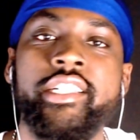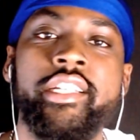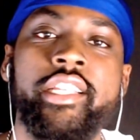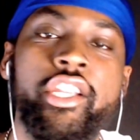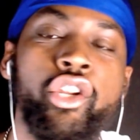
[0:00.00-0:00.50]

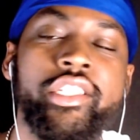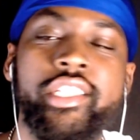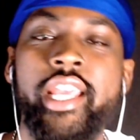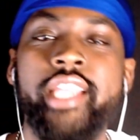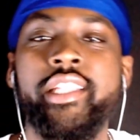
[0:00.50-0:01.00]
And on
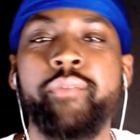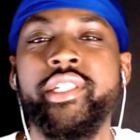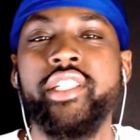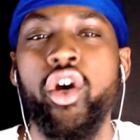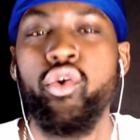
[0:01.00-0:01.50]
today's
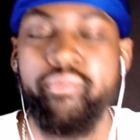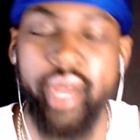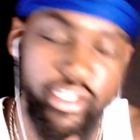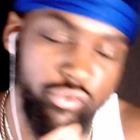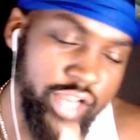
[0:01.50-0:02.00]
episode, we
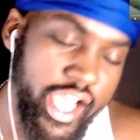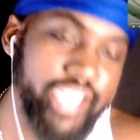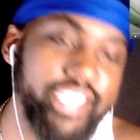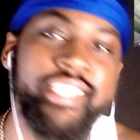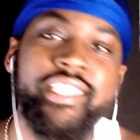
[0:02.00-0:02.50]
about to react
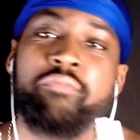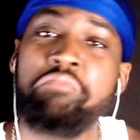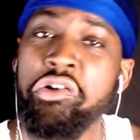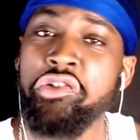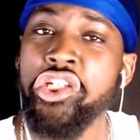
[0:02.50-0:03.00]
to some
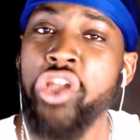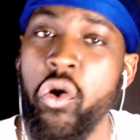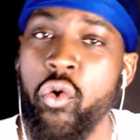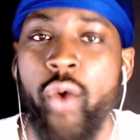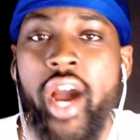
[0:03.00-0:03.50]
more Snow
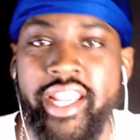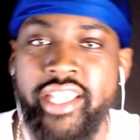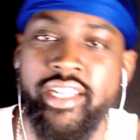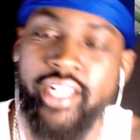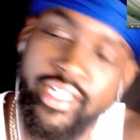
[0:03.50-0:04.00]
White.
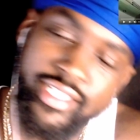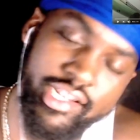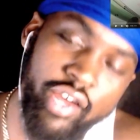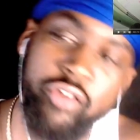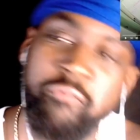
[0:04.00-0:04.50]

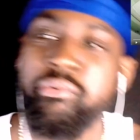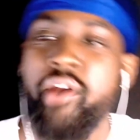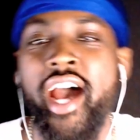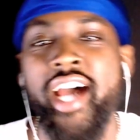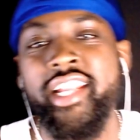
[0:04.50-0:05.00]
Snow the
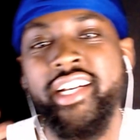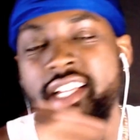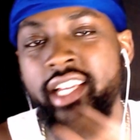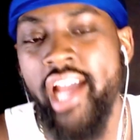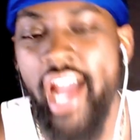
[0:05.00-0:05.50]
Prada.
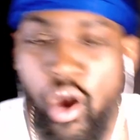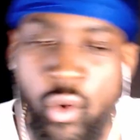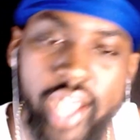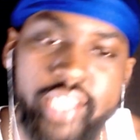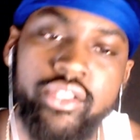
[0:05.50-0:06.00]
How
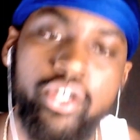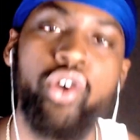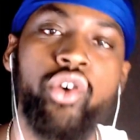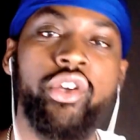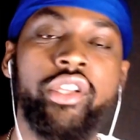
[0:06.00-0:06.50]
I
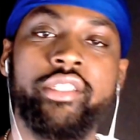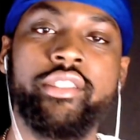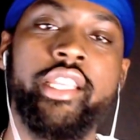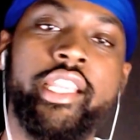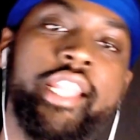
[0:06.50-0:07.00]
do it.
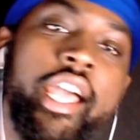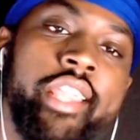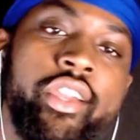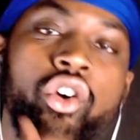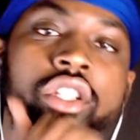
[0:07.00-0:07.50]
And I ain't
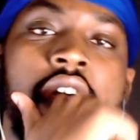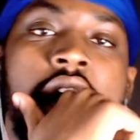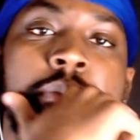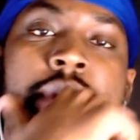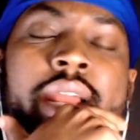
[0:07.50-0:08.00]
gonna lie,
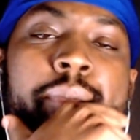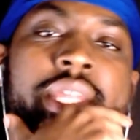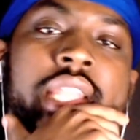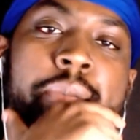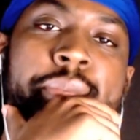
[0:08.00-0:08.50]
man. I've
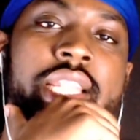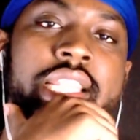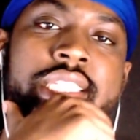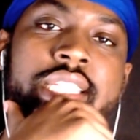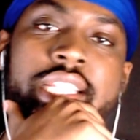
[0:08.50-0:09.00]
been
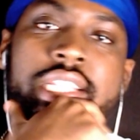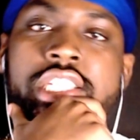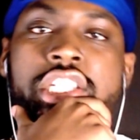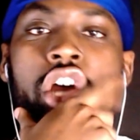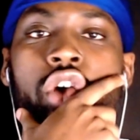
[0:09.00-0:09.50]
listening to
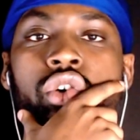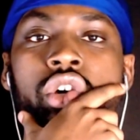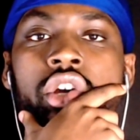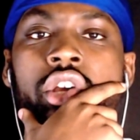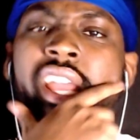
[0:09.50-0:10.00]
Snow.
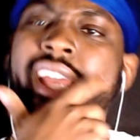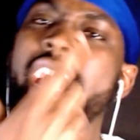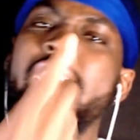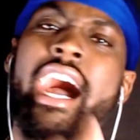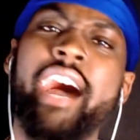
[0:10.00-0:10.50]
And
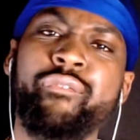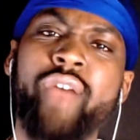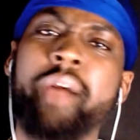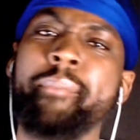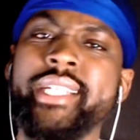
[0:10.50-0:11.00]
I
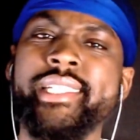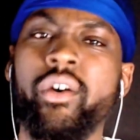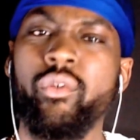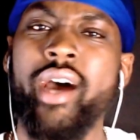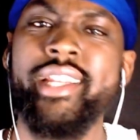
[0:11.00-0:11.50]
found myself
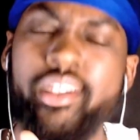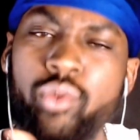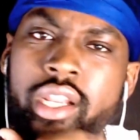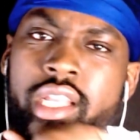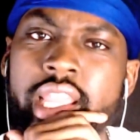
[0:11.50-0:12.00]
watching
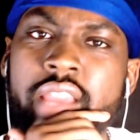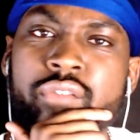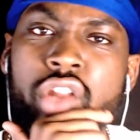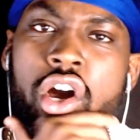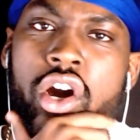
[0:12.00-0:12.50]
one of their
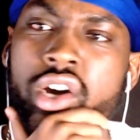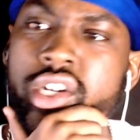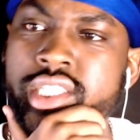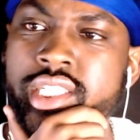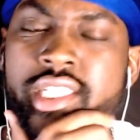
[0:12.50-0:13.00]

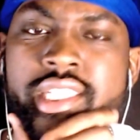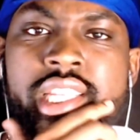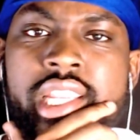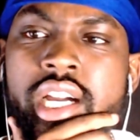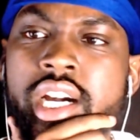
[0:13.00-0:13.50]
vlogs to
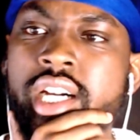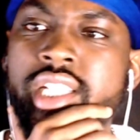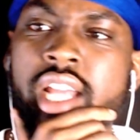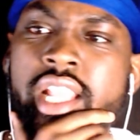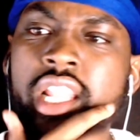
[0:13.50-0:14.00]
see.
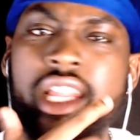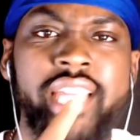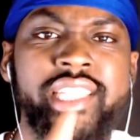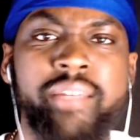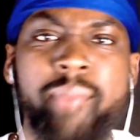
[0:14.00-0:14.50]
It looked like
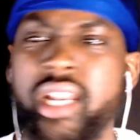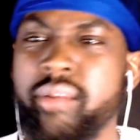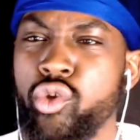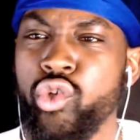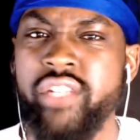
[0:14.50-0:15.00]
she made a
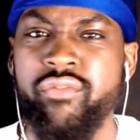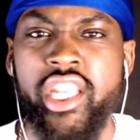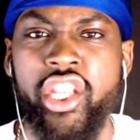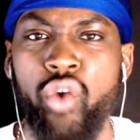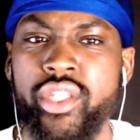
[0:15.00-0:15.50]
music
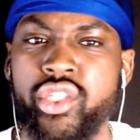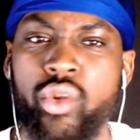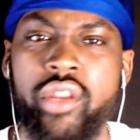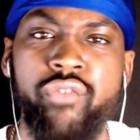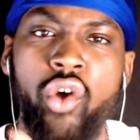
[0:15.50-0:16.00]
video in
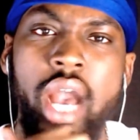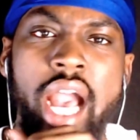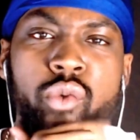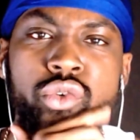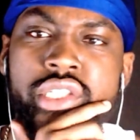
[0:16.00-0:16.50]
24
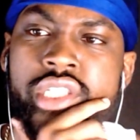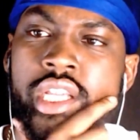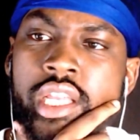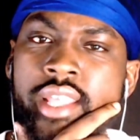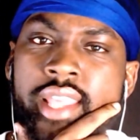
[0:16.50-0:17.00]
hours.
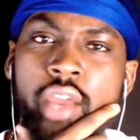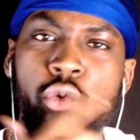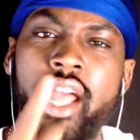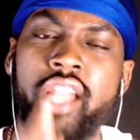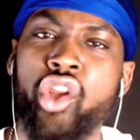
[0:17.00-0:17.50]
And what
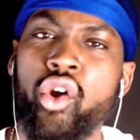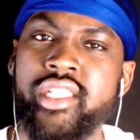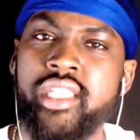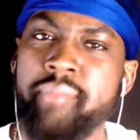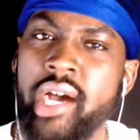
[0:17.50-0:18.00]
I
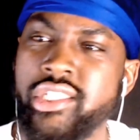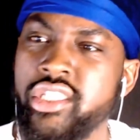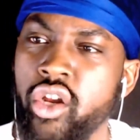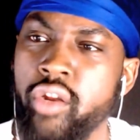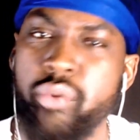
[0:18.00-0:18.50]
noticed about
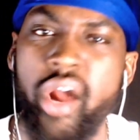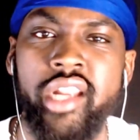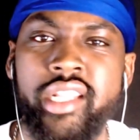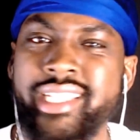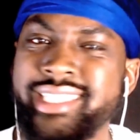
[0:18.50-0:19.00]
Snow the
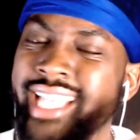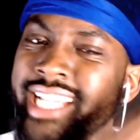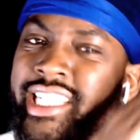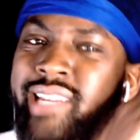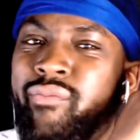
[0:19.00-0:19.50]
Prada is that
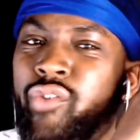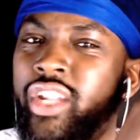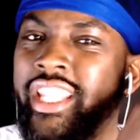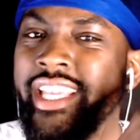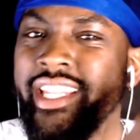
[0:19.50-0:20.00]
she
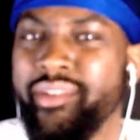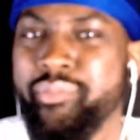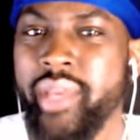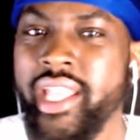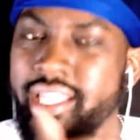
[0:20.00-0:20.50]
fully
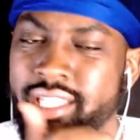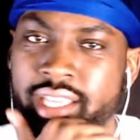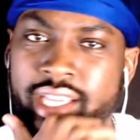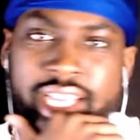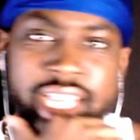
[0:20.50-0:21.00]
independent.
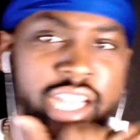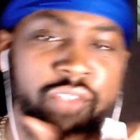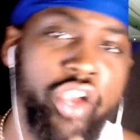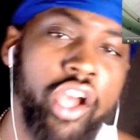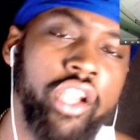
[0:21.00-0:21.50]
And if
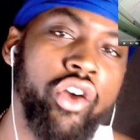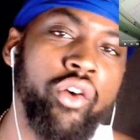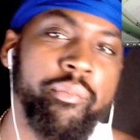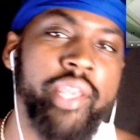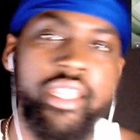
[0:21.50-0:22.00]
y'all know
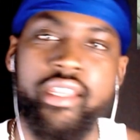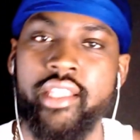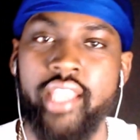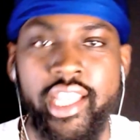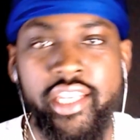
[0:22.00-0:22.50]
me,
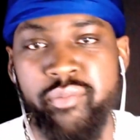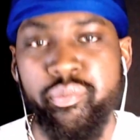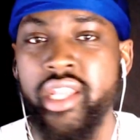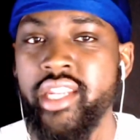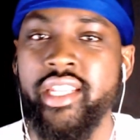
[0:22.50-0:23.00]

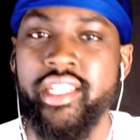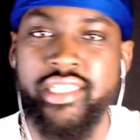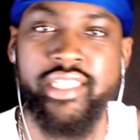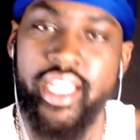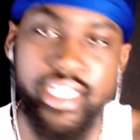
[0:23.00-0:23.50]
independent
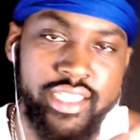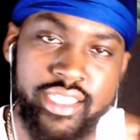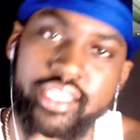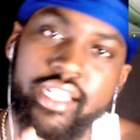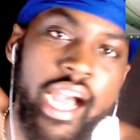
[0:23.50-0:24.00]
is
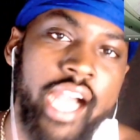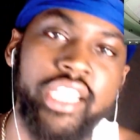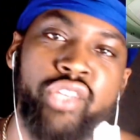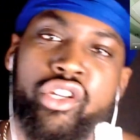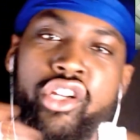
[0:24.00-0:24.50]
highly
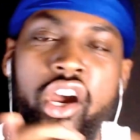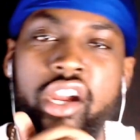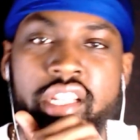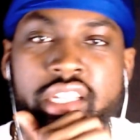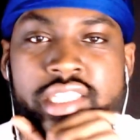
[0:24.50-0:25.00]

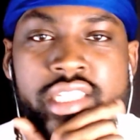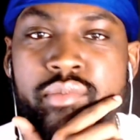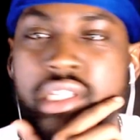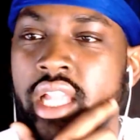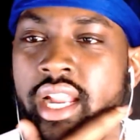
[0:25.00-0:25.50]
regarded to
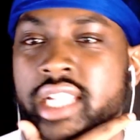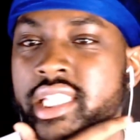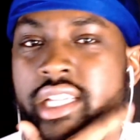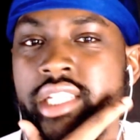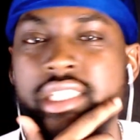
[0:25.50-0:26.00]
me. Like, I
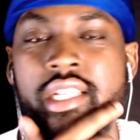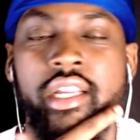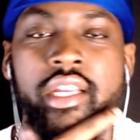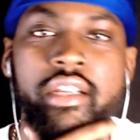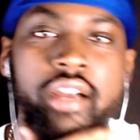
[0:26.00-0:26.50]
think
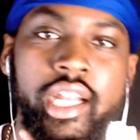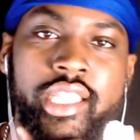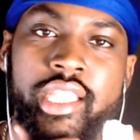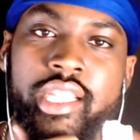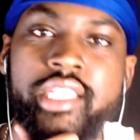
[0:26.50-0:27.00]

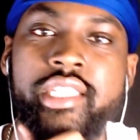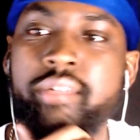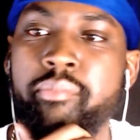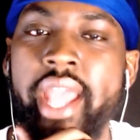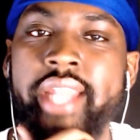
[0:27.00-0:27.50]
it's
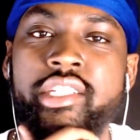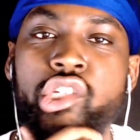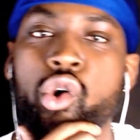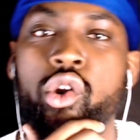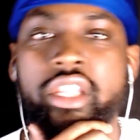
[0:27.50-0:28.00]

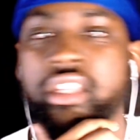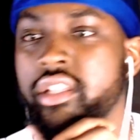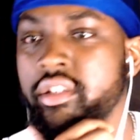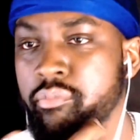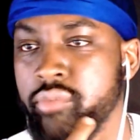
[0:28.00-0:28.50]
mandatory
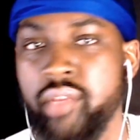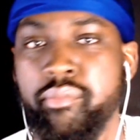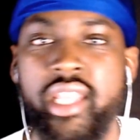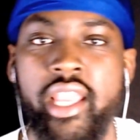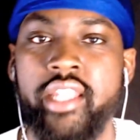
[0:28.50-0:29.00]
to
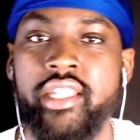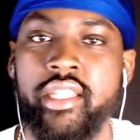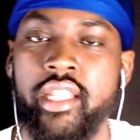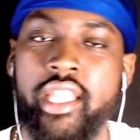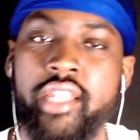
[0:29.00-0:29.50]
be
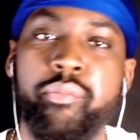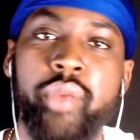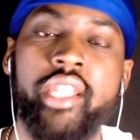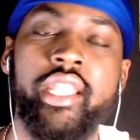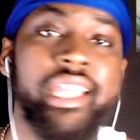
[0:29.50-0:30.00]

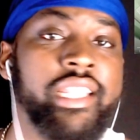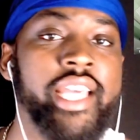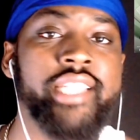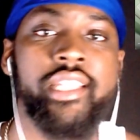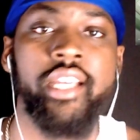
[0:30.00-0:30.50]
independent
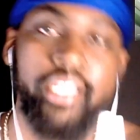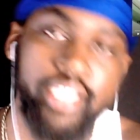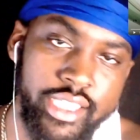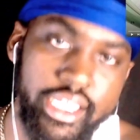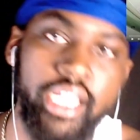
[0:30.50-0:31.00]
unless the
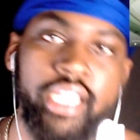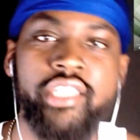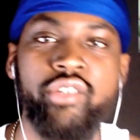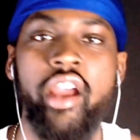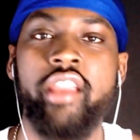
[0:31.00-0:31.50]
deal is
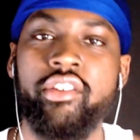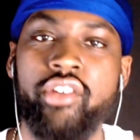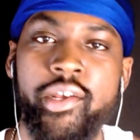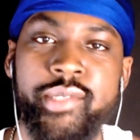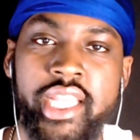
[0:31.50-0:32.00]
right. You know
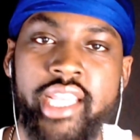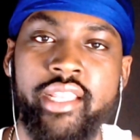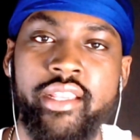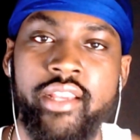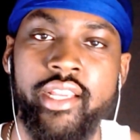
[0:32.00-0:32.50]
what I'm saying?
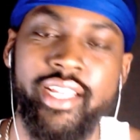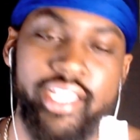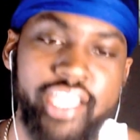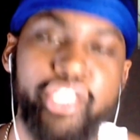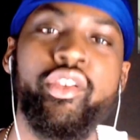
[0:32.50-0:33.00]

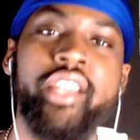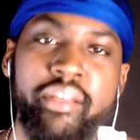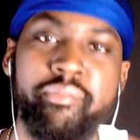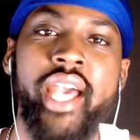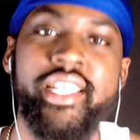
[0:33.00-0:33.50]
Unless you're getting a
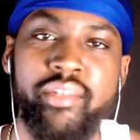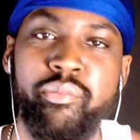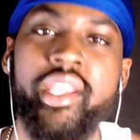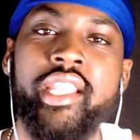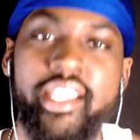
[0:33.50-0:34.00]
Master
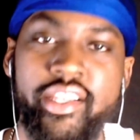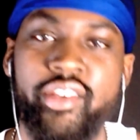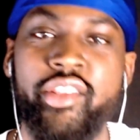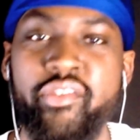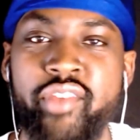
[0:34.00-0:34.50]
P deal.
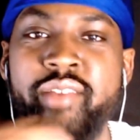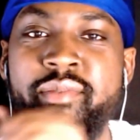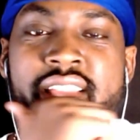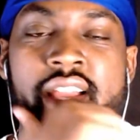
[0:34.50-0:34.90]
You feel me?